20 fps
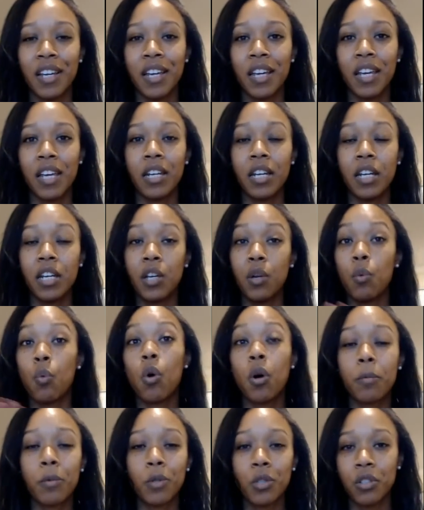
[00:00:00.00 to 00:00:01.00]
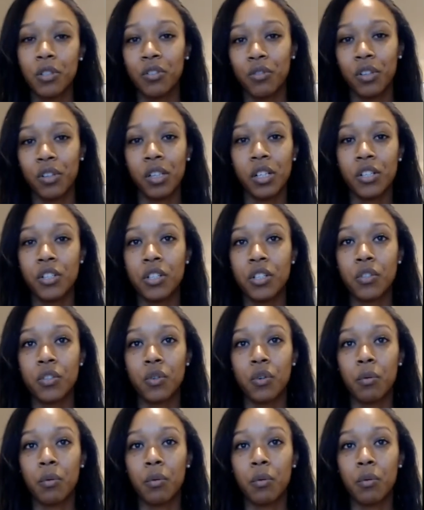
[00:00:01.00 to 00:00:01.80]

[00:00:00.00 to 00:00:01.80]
in any warped religions or